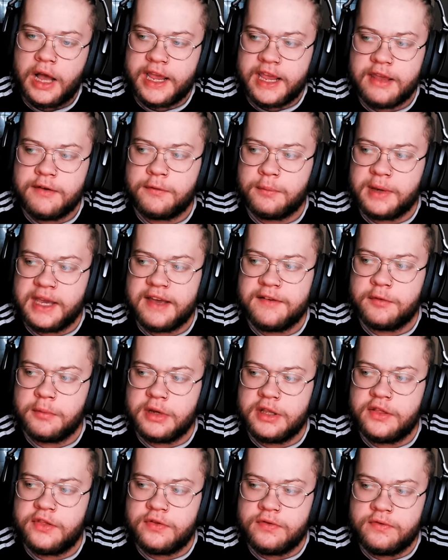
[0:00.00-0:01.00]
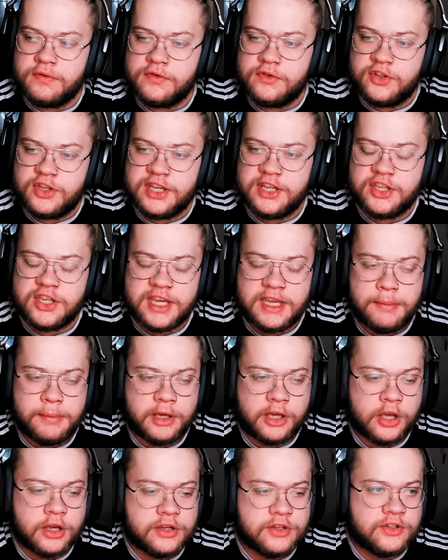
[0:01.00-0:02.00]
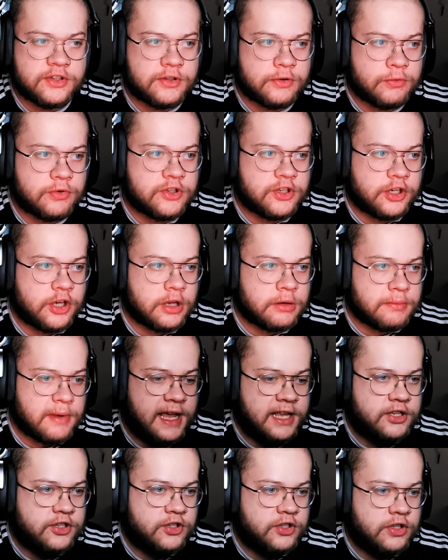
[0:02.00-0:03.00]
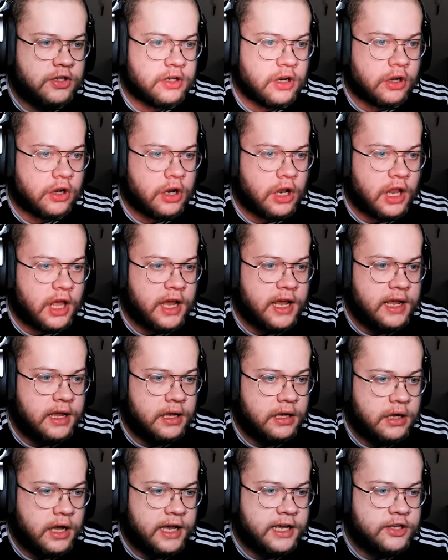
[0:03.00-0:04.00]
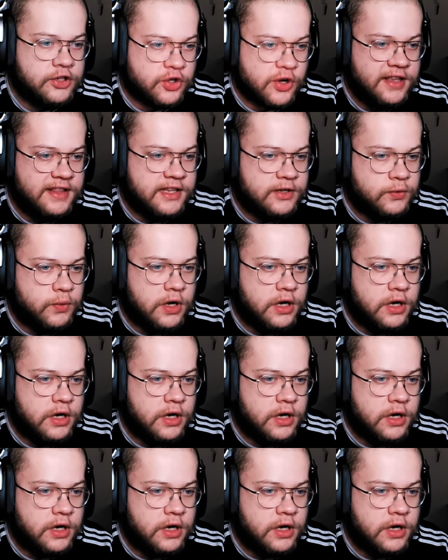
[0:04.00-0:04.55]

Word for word: I even gave him a GG because it was a good match. I'm not gonna lie. I enjoyed this